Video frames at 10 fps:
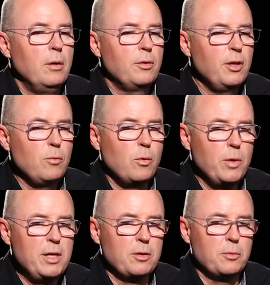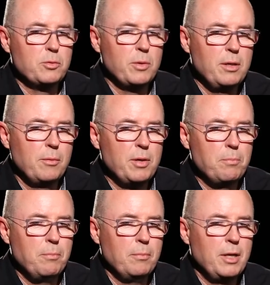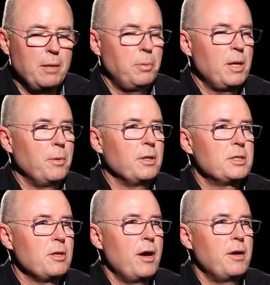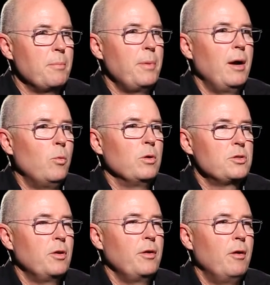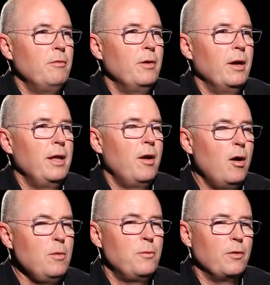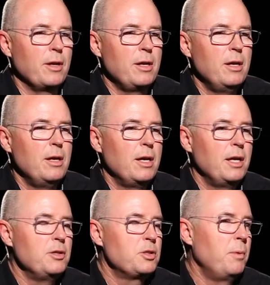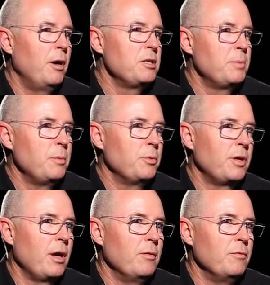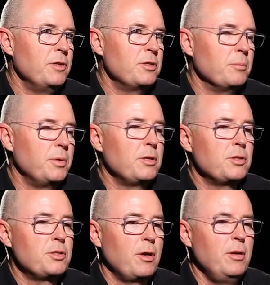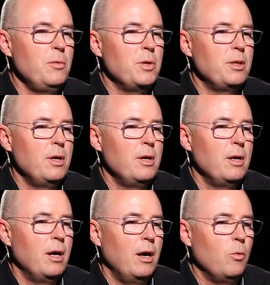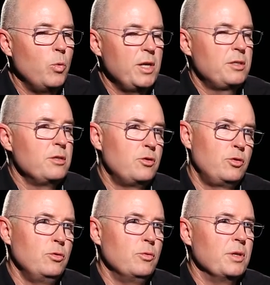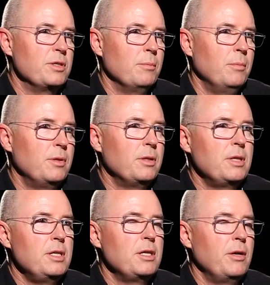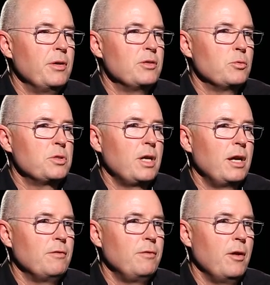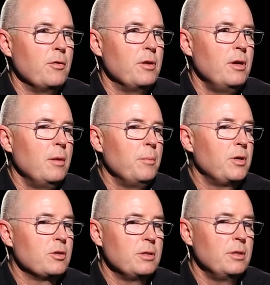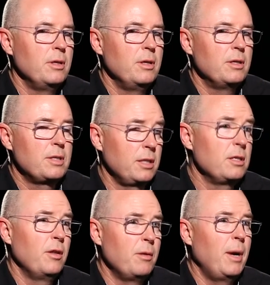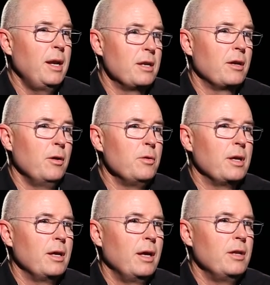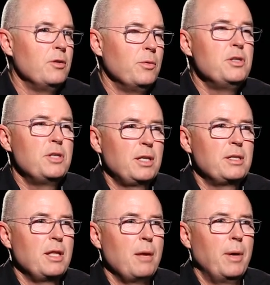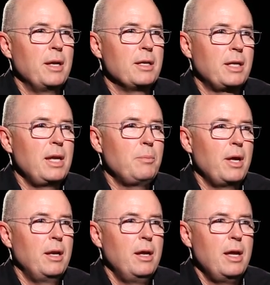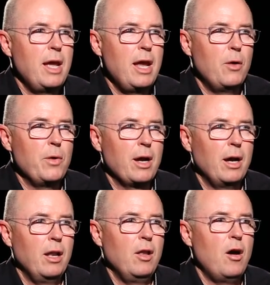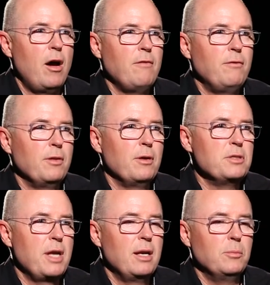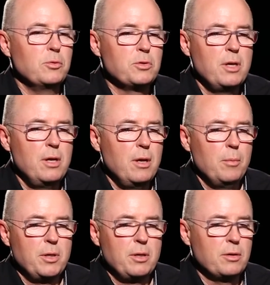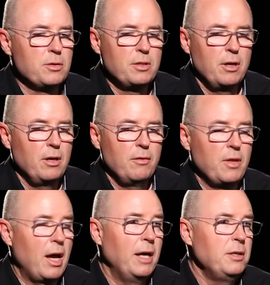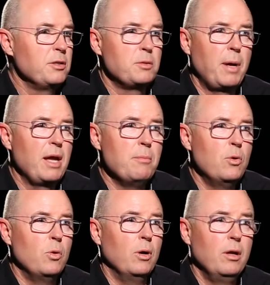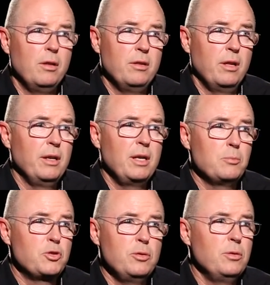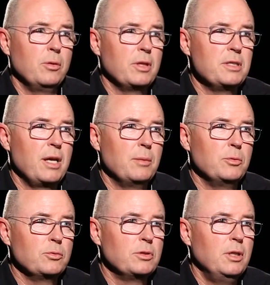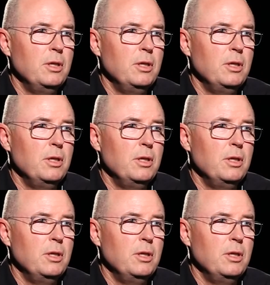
I think what we do is we get people excited about what's on offer, and hopefully it inspires people to go and visit, because it's only with Western tourism that these areas will stay afloat, because it takes a lot of money to go there, and you're injecting that money to keep that area alive for those animals, because if the hunters pay more, they'll end up shooting all these animals.